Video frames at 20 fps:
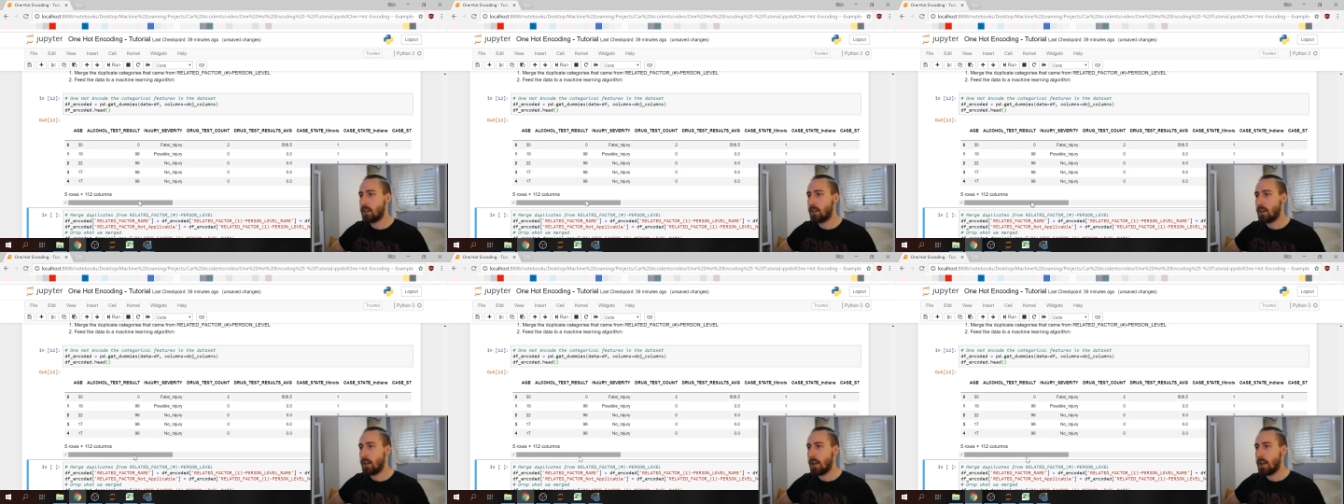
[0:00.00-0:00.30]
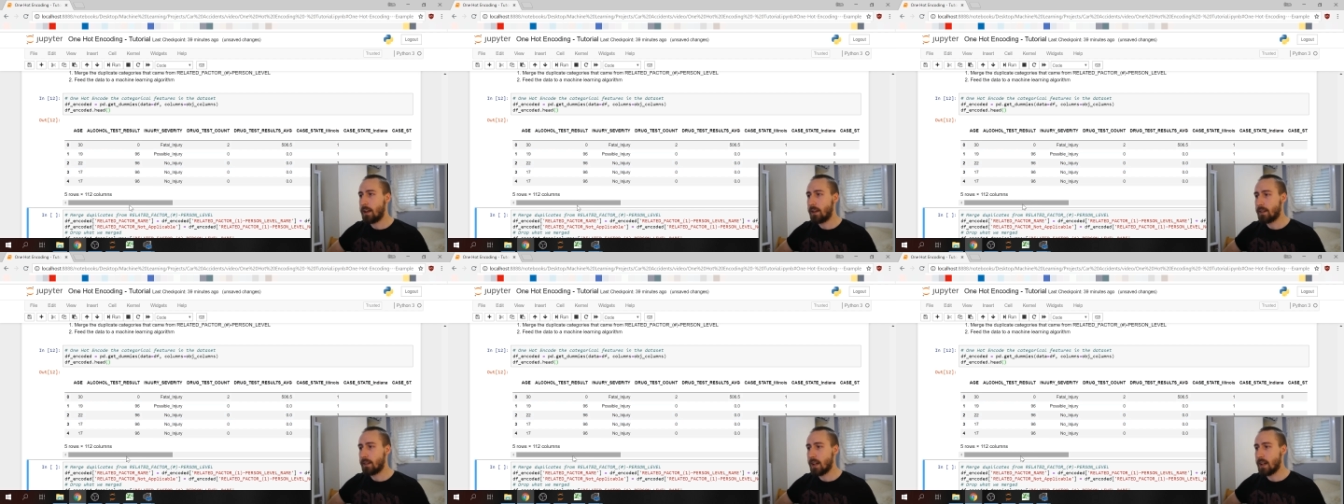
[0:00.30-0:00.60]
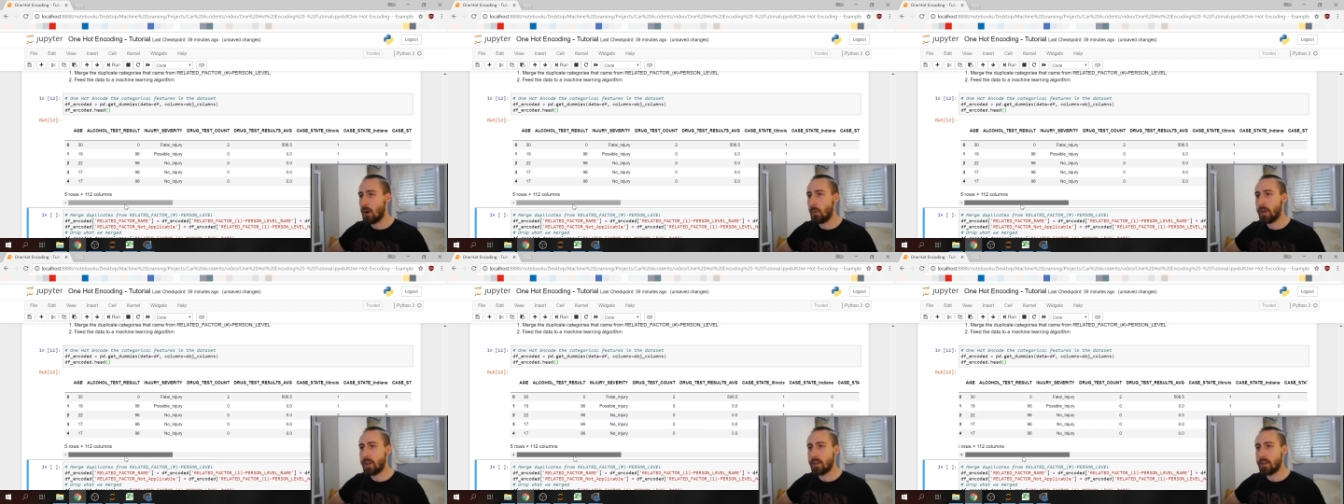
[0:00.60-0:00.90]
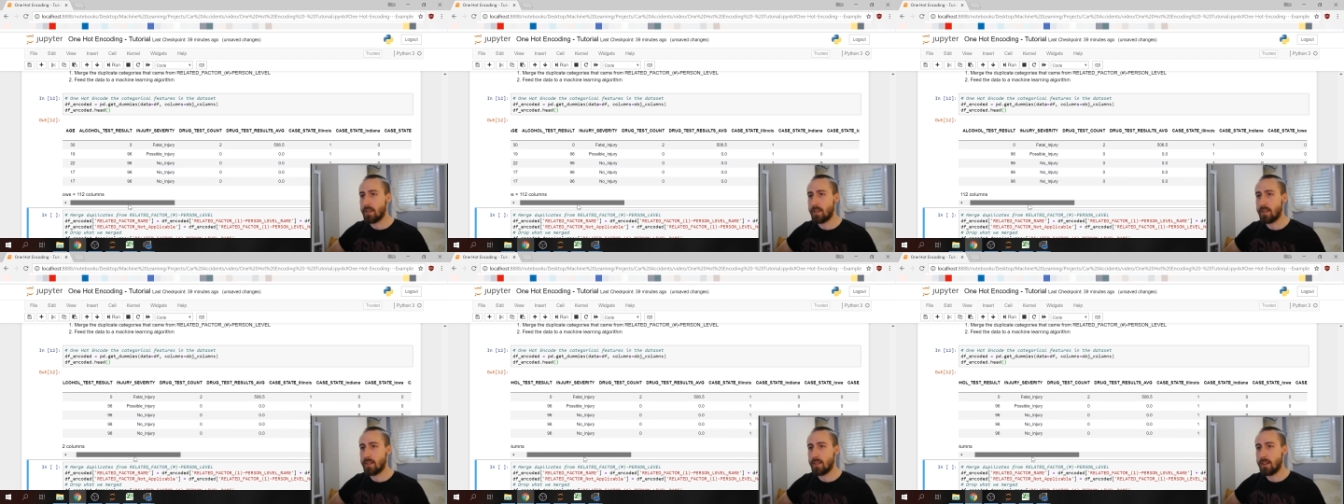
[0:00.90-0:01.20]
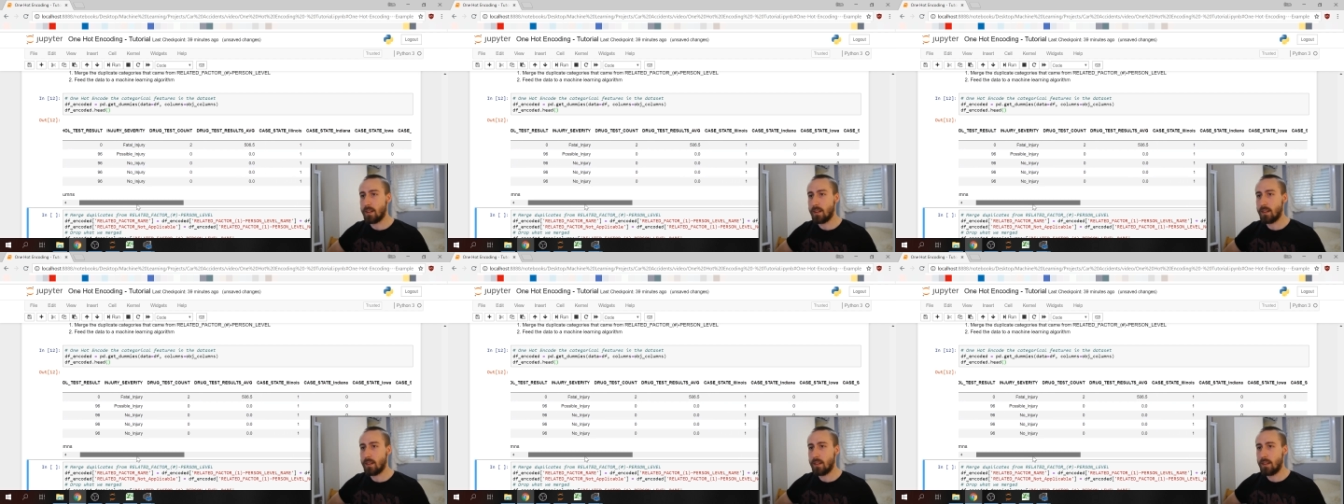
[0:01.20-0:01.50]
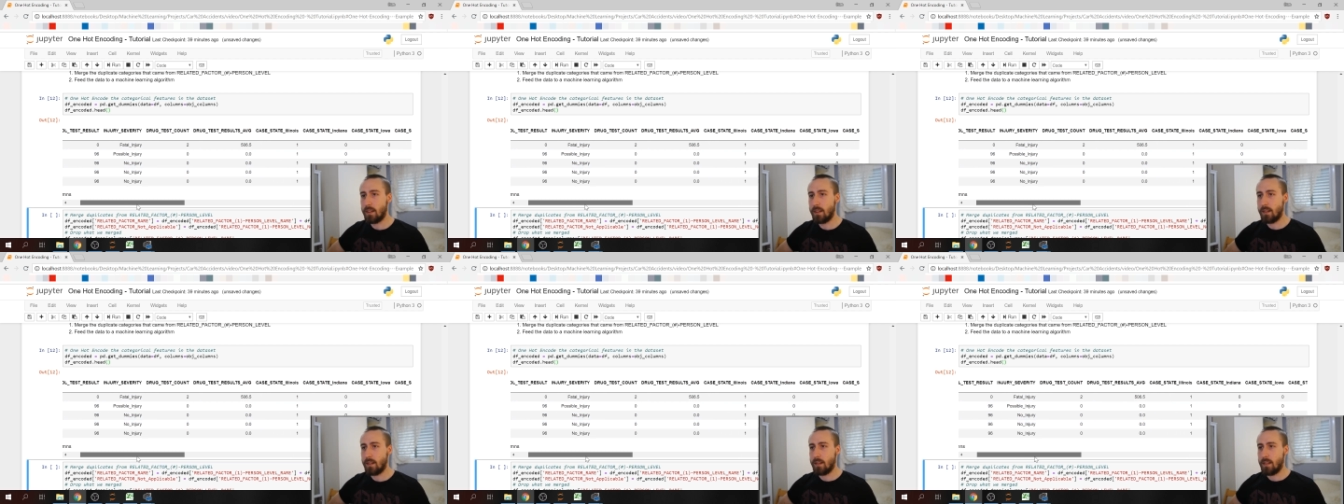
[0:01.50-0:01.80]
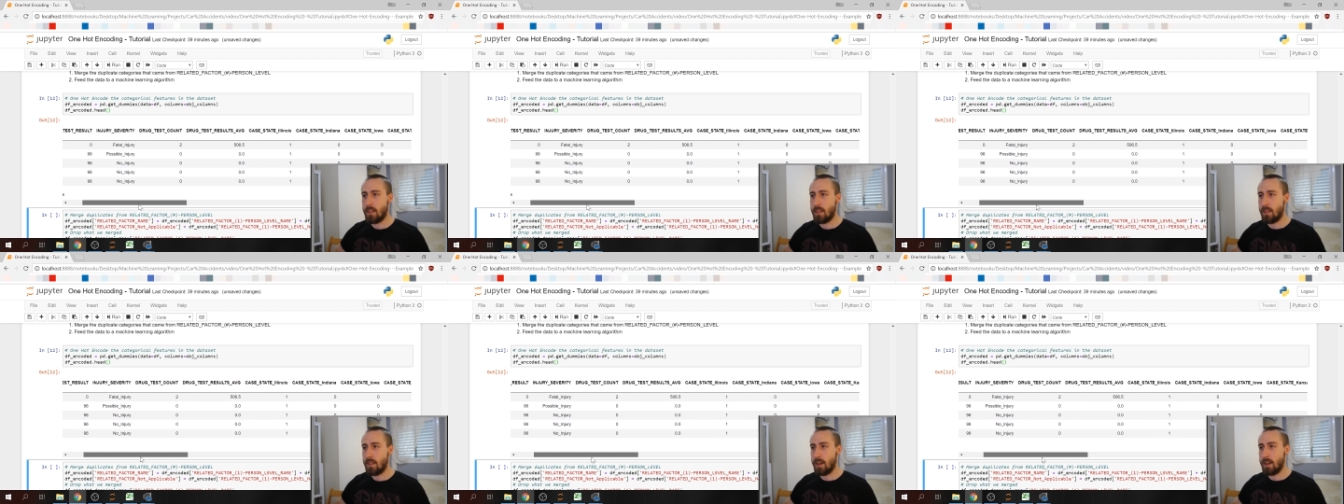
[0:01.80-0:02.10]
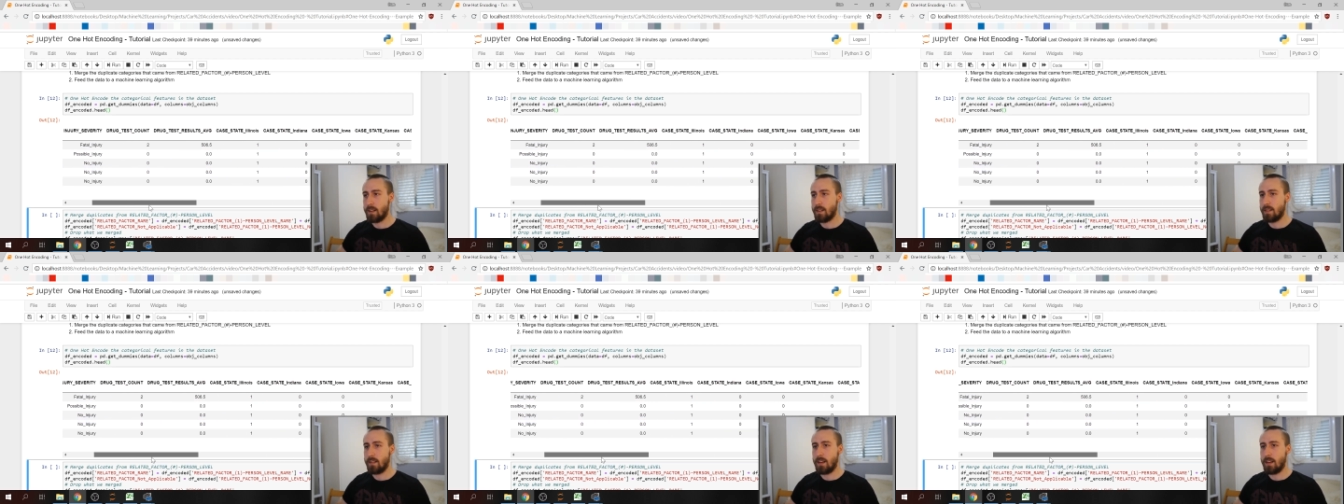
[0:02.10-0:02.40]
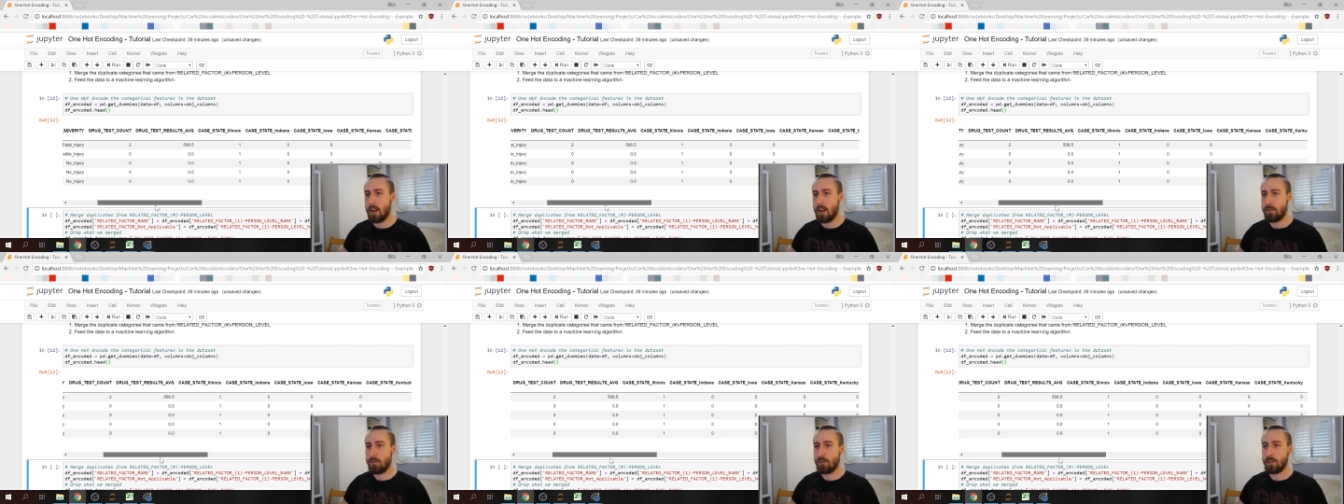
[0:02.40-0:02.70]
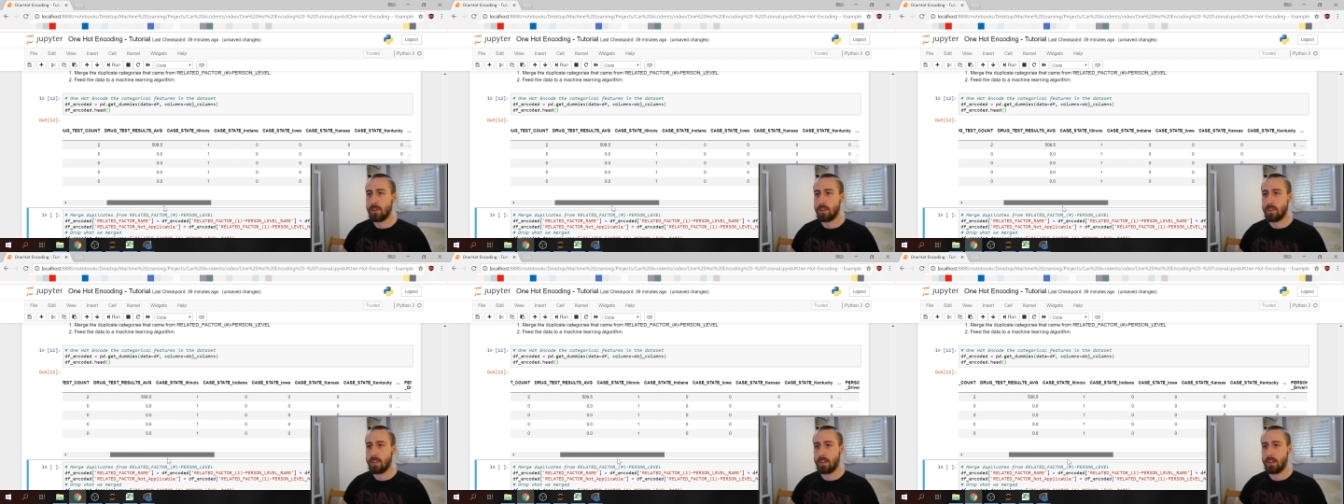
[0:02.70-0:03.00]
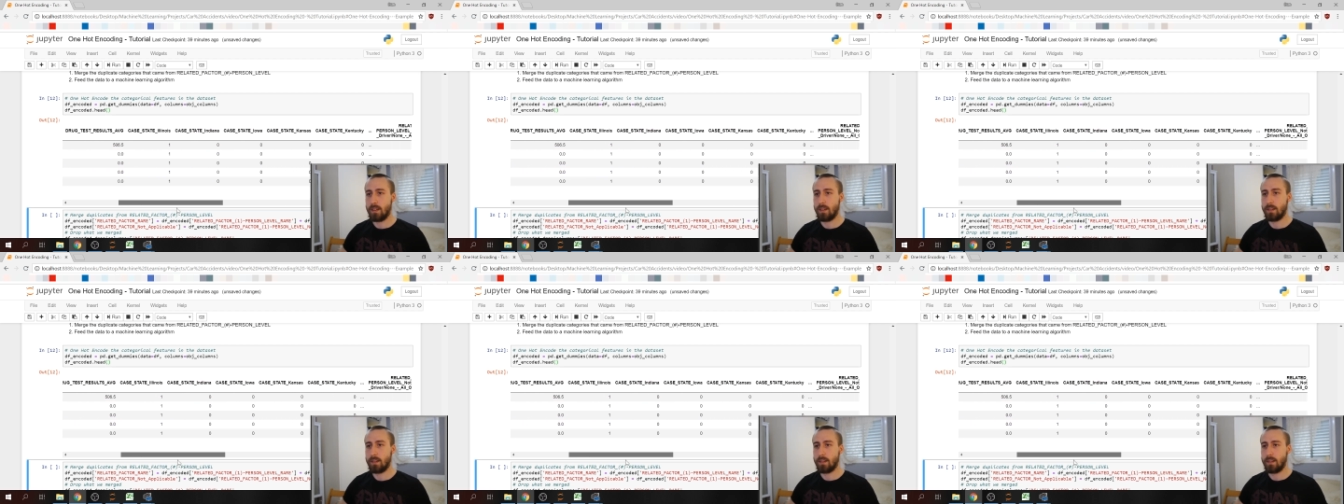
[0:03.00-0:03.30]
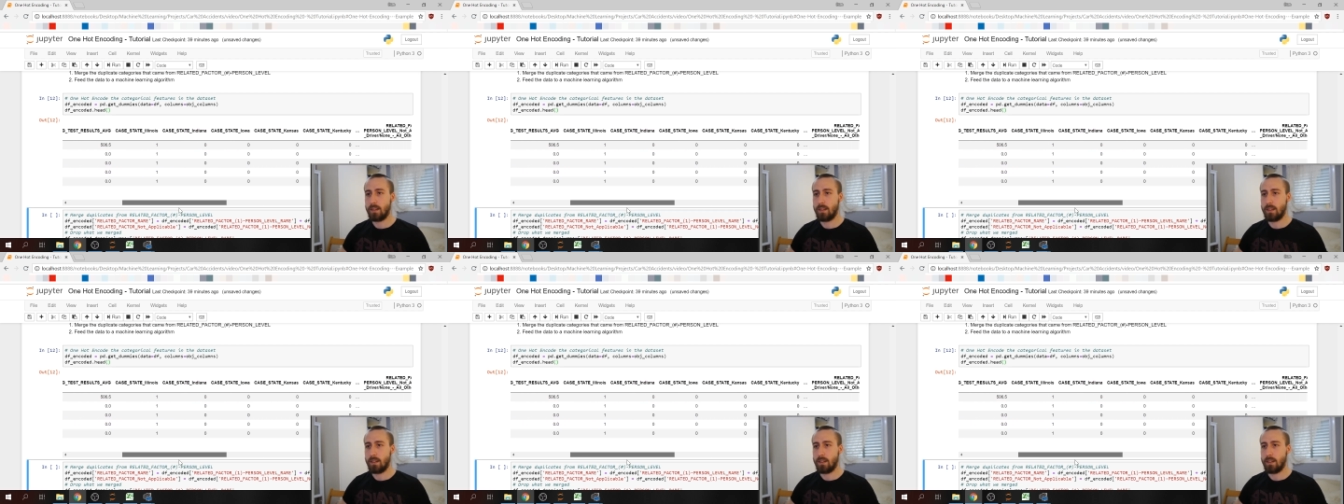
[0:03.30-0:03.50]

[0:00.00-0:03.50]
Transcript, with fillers: And now we can see that everything